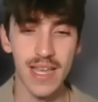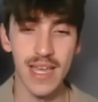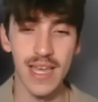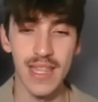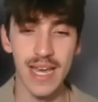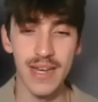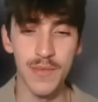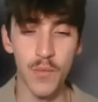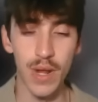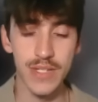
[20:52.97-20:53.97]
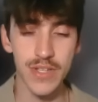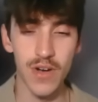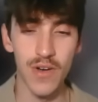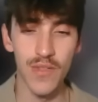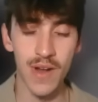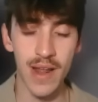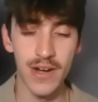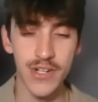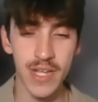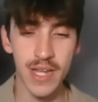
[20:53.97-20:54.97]
and that wastes all their
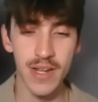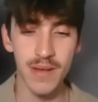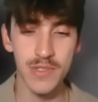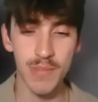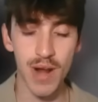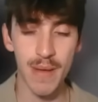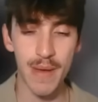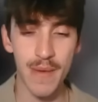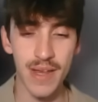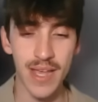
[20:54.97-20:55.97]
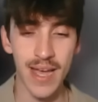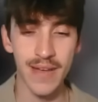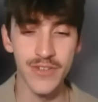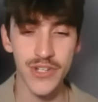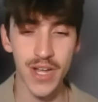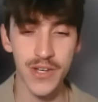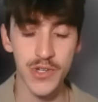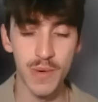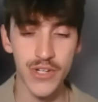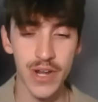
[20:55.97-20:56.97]
energy. In comes the Primeape, and yeah, I've just got too
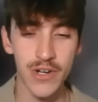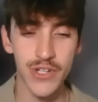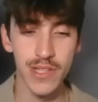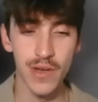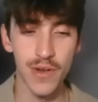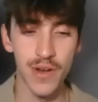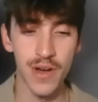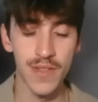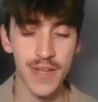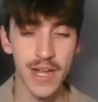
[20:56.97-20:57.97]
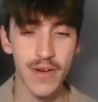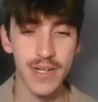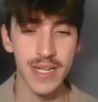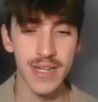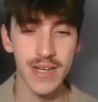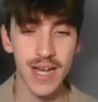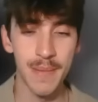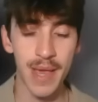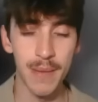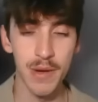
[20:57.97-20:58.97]
much energy loaded on the Giratina. I'm
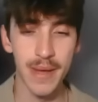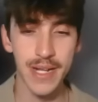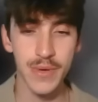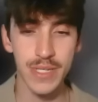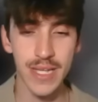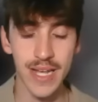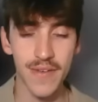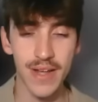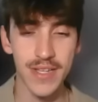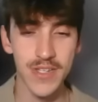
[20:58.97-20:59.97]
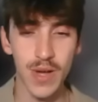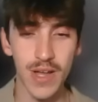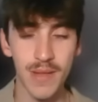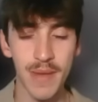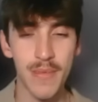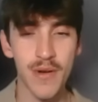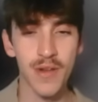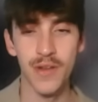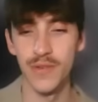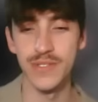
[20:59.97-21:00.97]
able to make it to a Psychic Fangs as well. My opponent
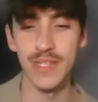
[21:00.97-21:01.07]
knows that